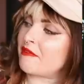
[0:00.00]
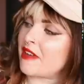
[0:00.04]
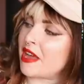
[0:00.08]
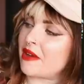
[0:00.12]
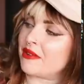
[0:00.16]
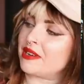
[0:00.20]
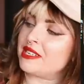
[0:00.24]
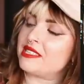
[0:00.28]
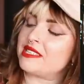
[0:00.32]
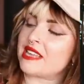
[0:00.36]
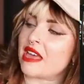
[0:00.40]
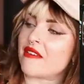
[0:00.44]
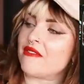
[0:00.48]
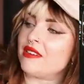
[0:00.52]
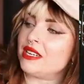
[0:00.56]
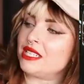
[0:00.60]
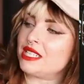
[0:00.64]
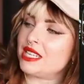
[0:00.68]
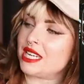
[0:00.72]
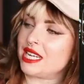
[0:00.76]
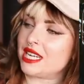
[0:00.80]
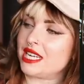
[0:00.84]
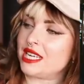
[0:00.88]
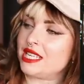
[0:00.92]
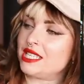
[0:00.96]
Very
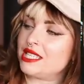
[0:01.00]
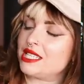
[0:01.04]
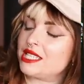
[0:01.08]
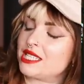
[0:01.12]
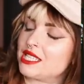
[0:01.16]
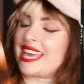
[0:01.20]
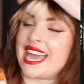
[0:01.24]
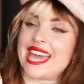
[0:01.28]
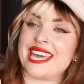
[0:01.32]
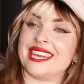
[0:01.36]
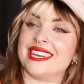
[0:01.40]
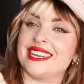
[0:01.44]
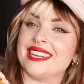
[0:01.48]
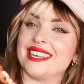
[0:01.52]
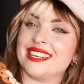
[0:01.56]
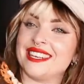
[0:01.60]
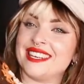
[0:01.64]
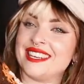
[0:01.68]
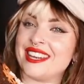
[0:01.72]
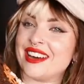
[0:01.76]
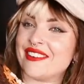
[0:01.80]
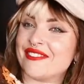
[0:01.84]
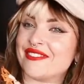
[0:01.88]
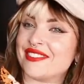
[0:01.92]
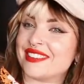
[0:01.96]
70s, again,
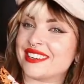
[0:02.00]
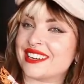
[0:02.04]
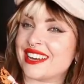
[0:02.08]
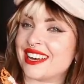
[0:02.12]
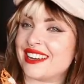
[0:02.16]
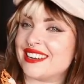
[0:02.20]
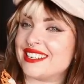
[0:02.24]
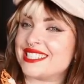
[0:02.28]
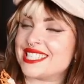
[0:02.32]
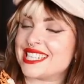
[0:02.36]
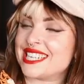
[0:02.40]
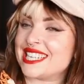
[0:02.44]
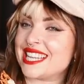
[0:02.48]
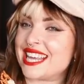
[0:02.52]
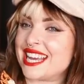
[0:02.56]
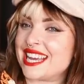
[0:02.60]
love the colors in